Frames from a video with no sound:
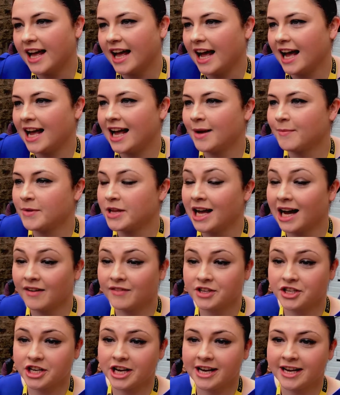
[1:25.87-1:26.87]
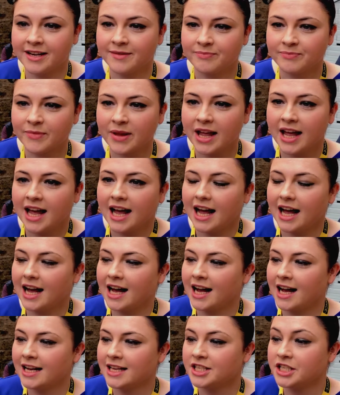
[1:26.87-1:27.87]
You have a gene
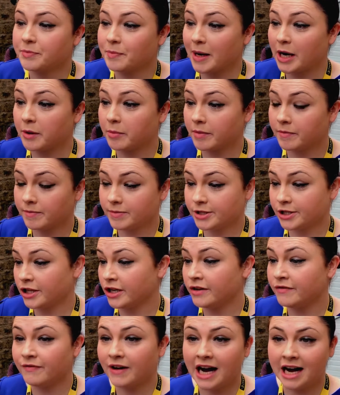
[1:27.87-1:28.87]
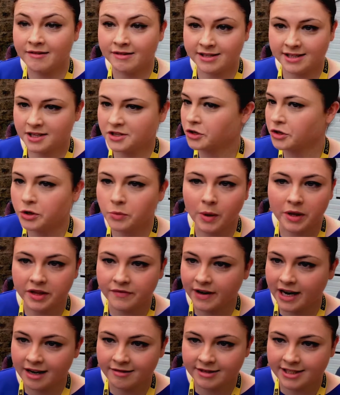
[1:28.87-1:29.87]
and you pick up a certain virus. They don't know what the
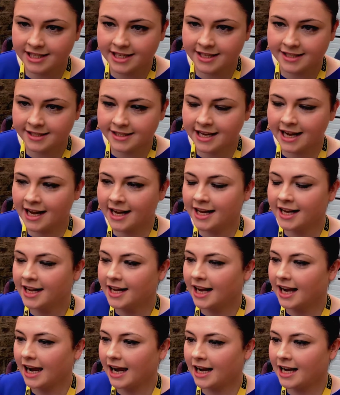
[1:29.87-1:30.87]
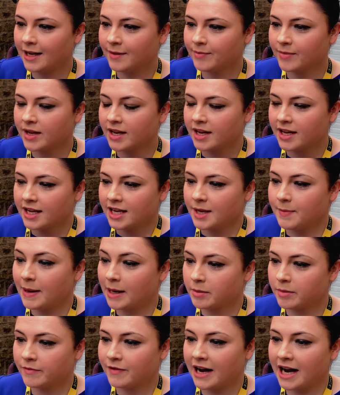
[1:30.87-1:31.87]
virus is yet. You pick
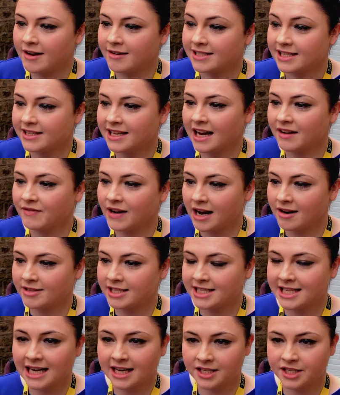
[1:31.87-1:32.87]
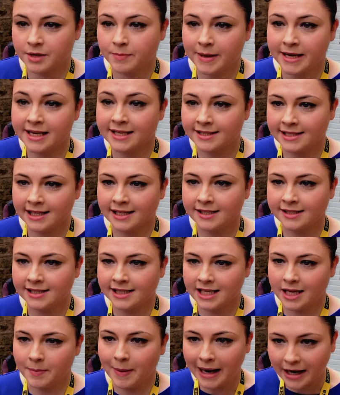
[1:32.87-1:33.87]
up a virus and that virus attacks your beta cells
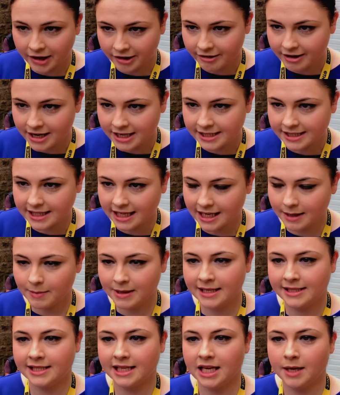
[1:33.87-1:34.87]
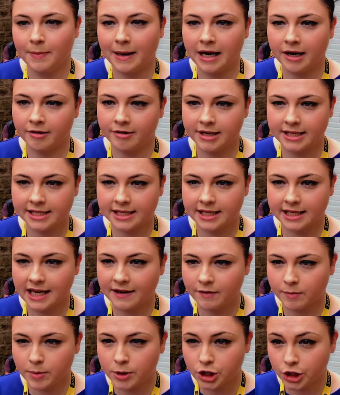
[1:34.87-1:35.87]
in your pancreas, and it means that your pancreas can
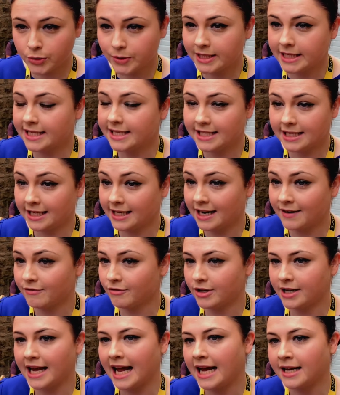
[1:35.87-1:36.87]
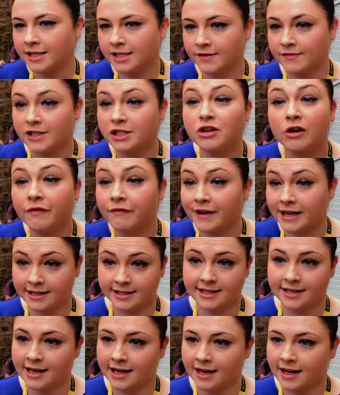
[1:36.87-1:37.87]
never produce insulin ever again. So there's no
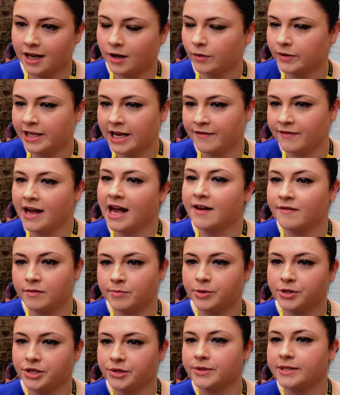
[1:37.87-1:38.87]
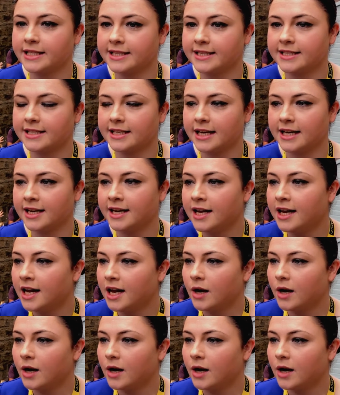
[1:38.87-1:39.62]
fixing it. It'll never ever produce insulin.